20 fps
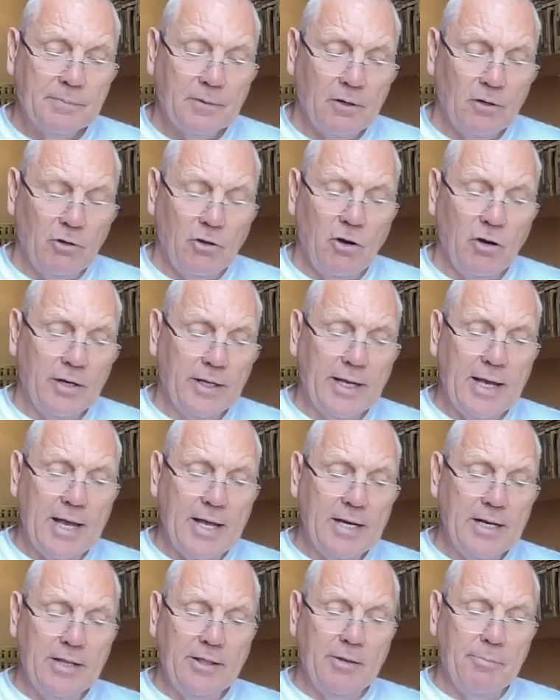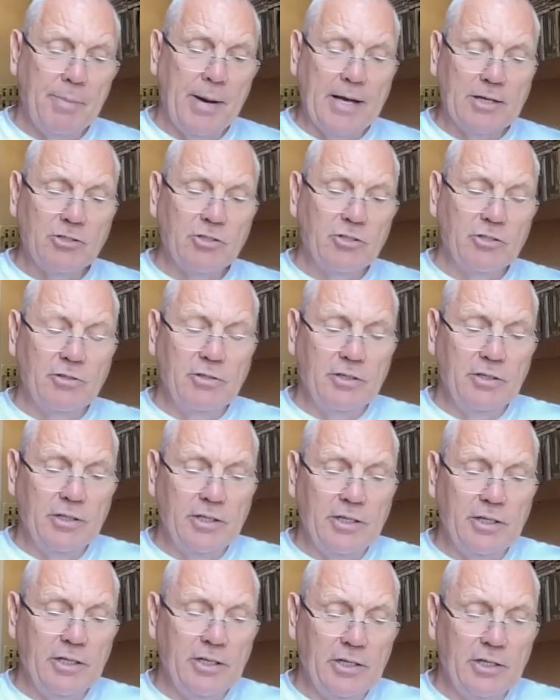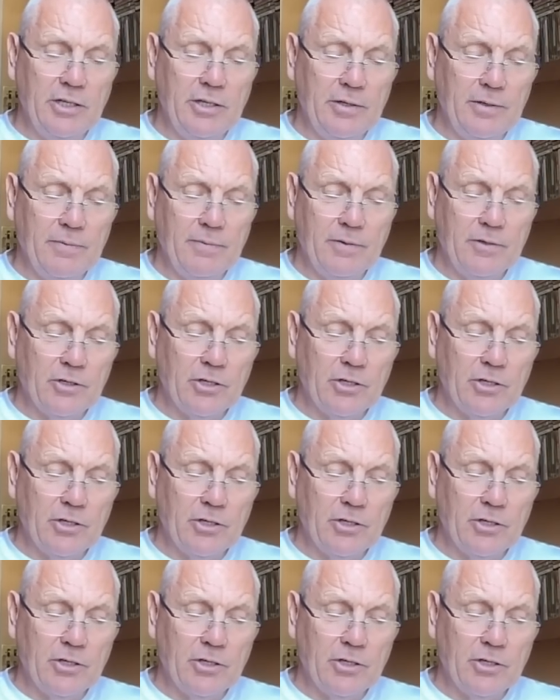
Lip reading: I'm kind of getting in the past the